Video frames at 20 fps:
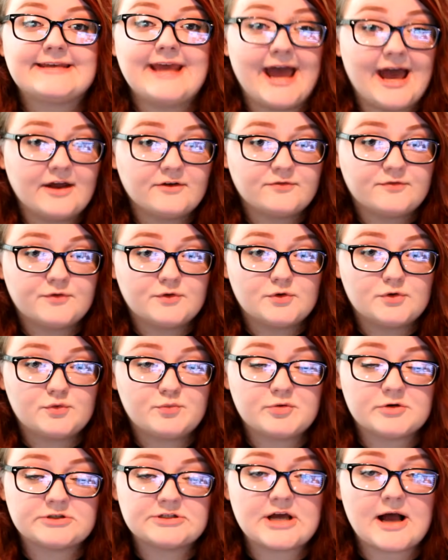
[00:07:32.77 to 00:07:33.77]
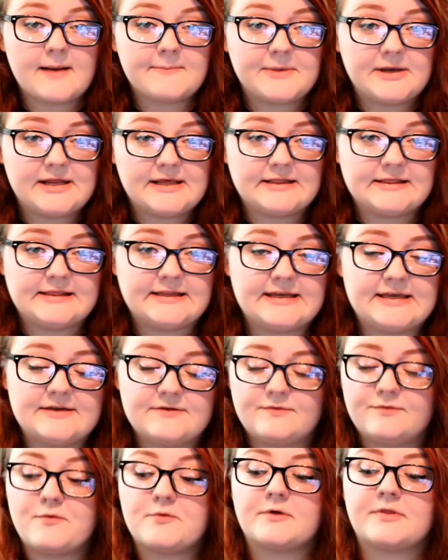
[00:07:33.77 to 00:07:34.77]
cat food predominantly
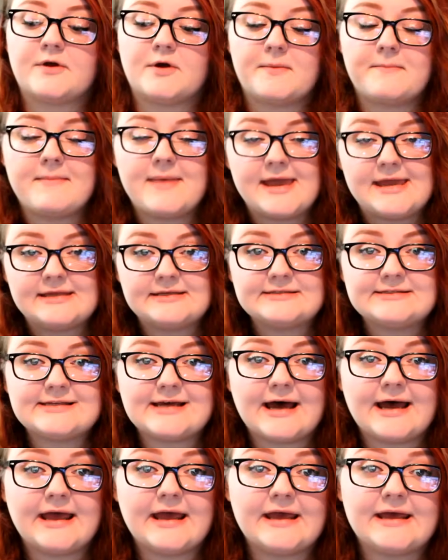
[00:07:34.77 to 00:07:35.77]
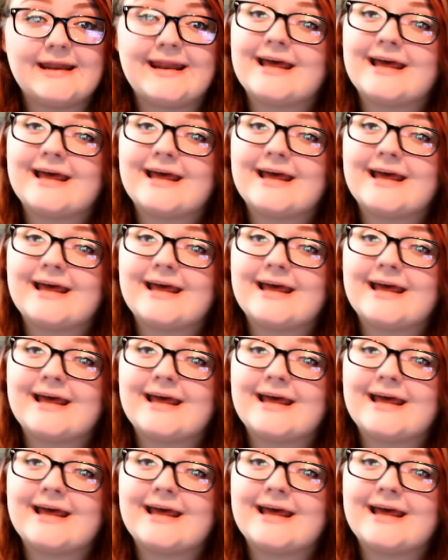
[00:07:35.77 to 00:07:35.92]
for their main diet.